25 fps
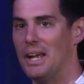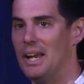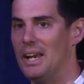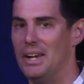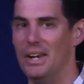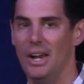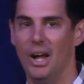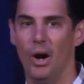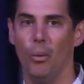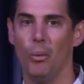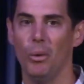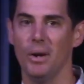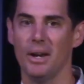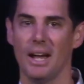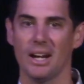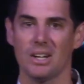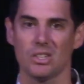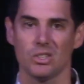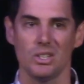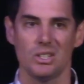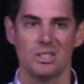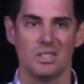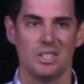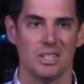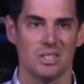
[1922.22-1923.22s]
and no one
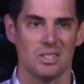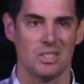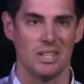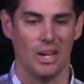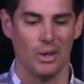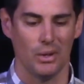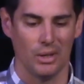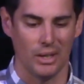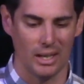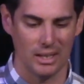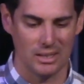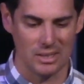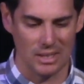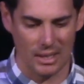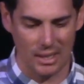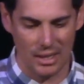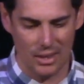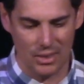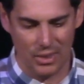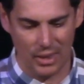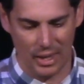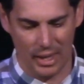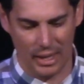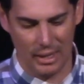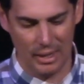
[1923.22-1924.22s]
actually sits down and gets
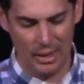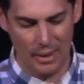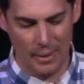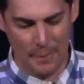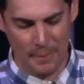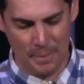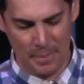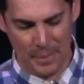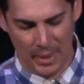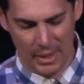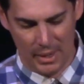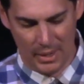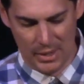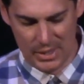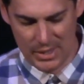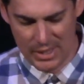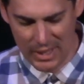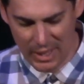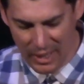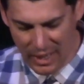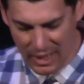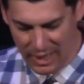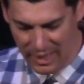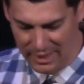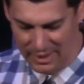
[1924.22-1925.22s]
anything
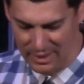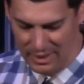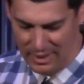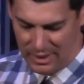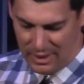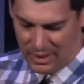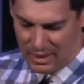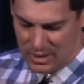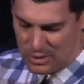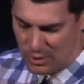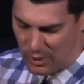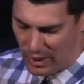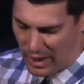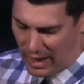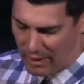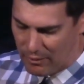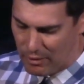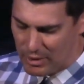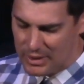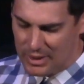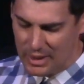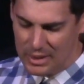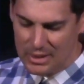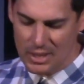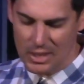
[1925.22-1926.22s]
done. So
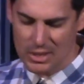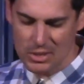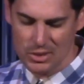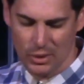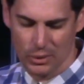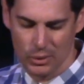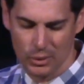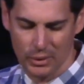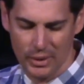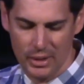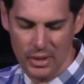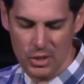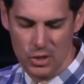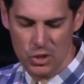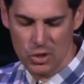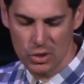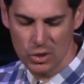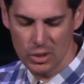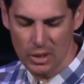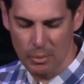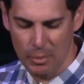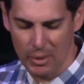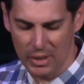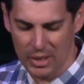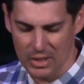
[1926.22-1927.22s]
everything takes longer than it
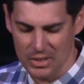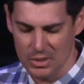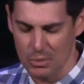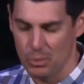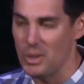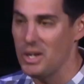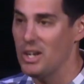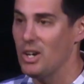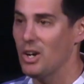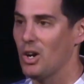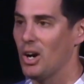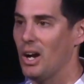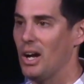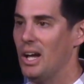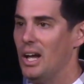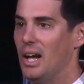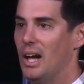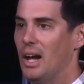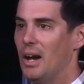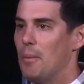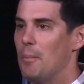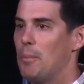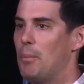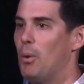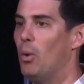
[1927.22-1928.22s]
should because we are
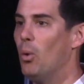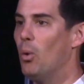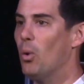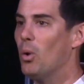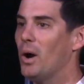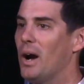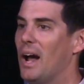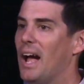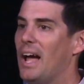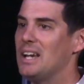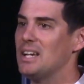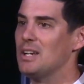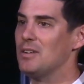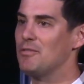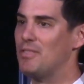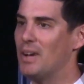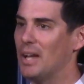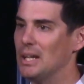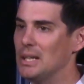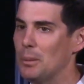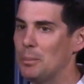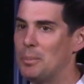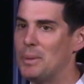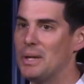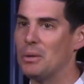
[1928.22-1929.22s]
poor at
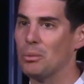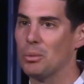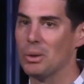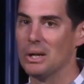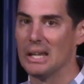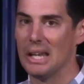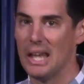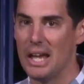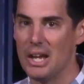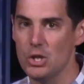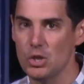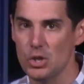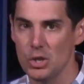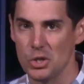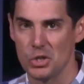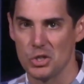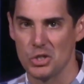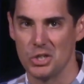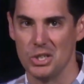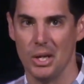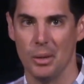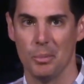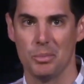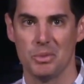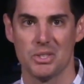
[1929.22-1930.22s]
developing
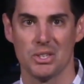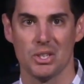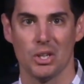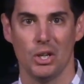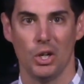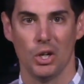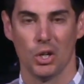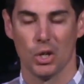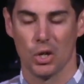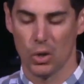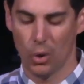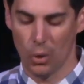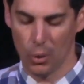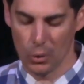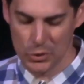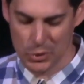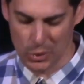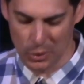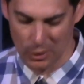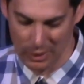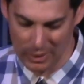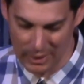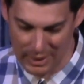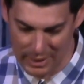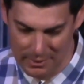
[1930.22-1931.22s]
relationships
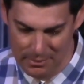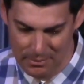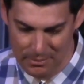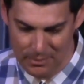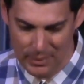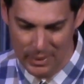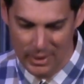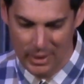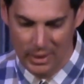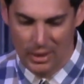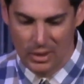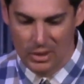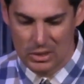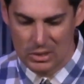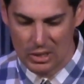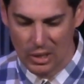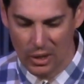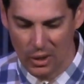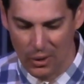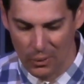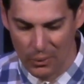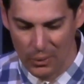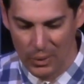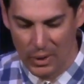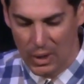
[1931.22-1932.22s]
culturally.
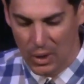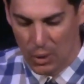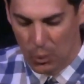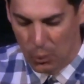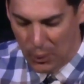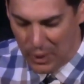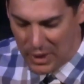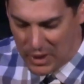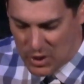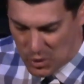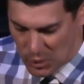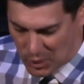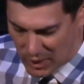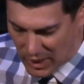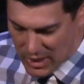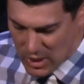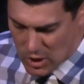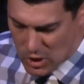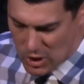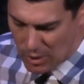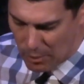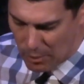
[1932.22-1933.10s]
So what is relationship?